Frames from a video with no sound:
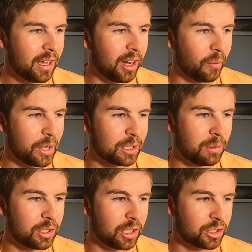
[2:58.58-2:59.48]
uh, Western
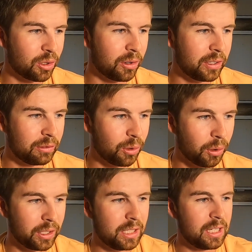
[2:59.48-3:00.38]
Michigan should roll,
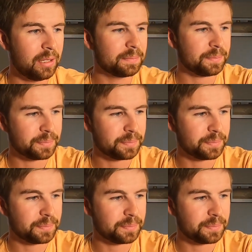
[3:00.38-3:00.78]
roll easy.